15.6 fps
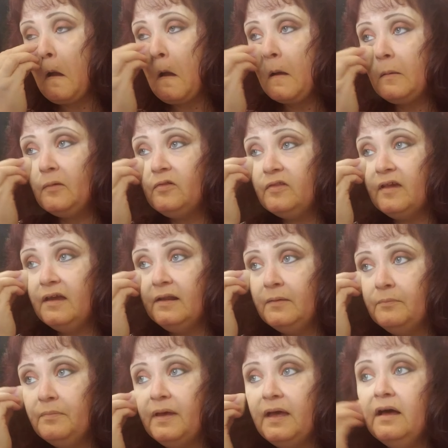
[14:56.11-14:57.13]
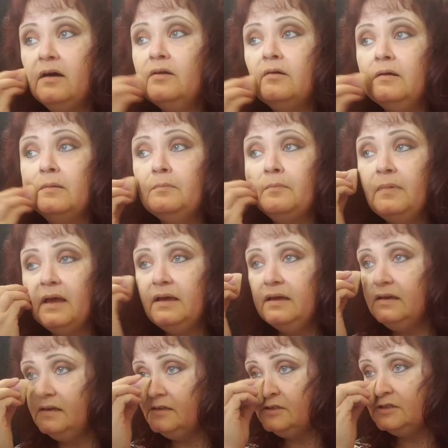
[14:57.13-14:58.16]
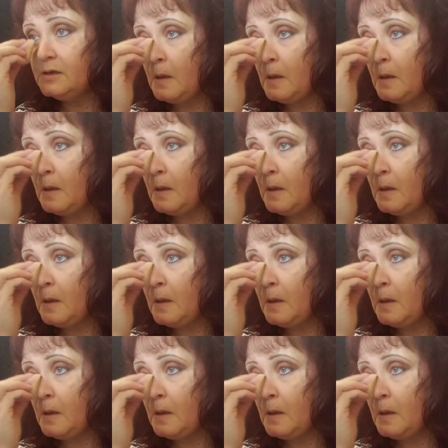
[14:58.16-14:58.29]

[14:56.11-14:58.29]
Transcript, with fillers: setting powder in beige.